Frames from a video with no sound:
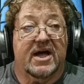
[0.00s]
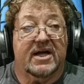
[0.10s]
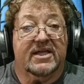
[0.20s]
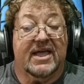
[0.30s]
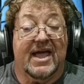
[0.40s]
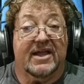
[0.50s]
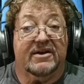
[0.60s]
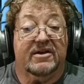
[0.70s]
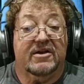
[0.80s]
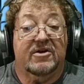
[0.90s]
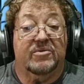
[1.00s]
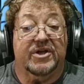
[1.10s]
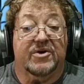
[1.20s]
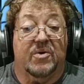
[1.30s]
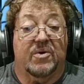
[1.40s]
can
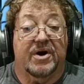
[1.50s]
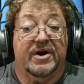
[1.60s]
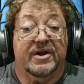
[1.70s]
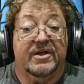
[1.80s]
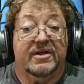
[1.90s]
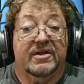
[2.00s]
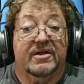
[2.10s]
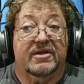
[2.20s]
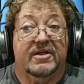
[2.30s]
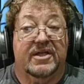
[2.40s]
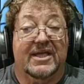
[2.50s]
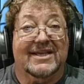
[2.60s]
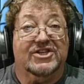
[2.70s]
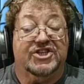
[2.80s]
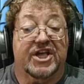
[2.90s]
record
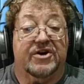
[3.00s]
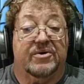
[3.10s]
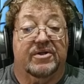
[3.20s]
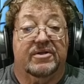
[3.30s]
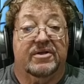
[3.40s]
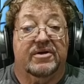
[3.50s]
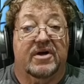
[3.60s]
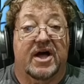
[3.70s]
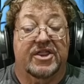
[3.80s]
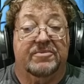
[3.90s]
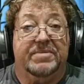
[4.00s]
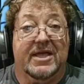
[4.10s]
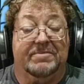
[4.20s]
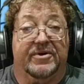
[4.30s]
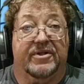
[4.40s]
in general, other
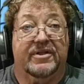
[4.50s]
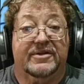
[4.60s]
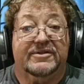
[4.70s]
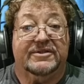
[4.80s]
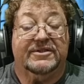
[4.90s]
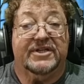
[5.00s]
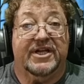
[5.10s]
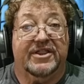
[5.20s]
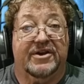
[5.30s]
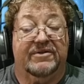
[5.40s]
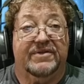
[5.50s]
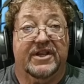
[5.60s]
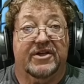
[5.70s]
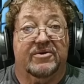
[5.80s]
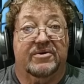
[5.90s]
people in their
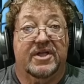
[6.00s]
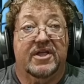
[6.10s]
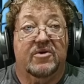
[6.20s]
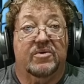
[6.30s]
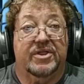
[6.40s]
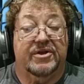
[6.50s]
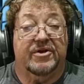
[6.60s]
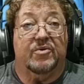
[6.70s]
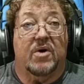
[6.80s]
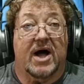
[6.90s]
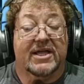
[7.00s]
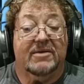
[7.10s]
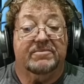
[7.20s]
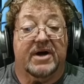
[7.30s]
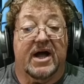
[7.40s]
video, whether they're
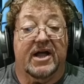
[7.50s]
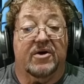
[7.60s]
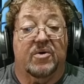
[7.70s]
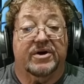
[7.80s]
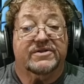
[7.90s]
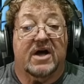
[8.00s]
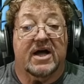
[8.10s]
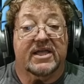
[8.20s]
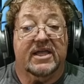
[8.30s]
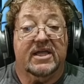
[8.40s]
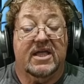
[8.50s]
walking by or talking,